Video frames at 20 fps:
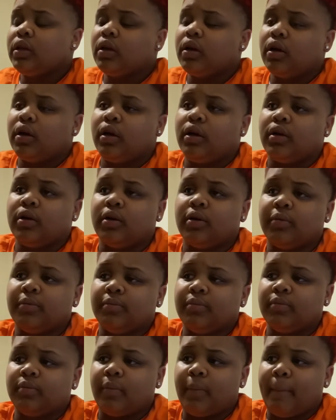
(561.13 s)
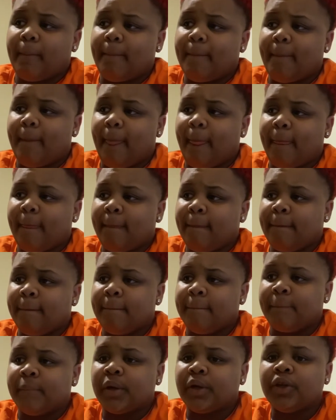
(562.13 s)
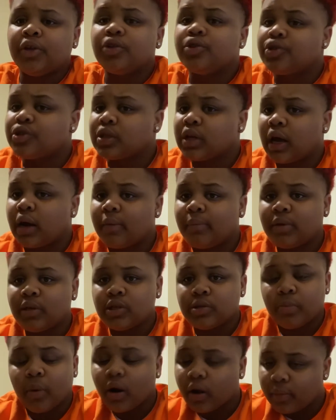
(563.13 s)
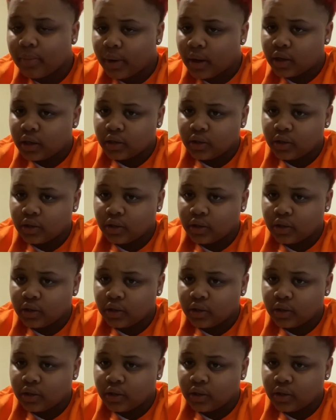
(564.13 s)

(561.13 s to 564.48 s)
But you just got to be smart about it,